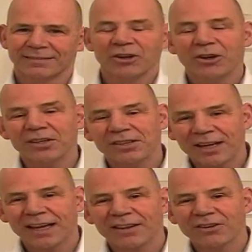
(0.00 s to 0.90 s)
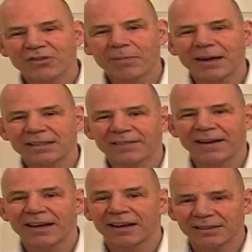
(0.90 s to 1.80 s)
You can see the trip
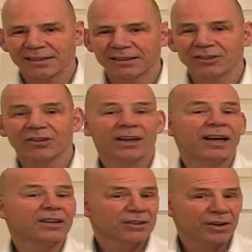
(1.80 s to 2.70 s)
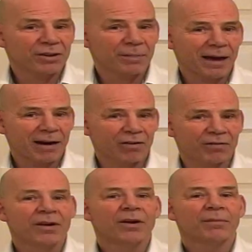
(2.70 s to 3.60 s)
activator cut in and turn the power
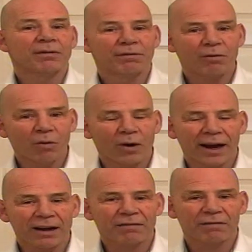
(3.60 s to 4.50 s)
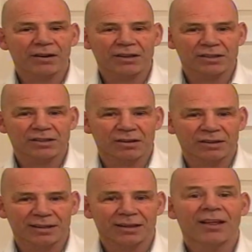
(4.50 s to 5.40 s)
off before any fire
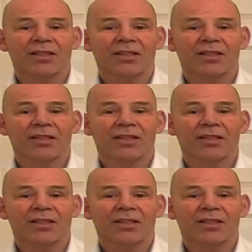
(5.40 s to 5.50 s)
started,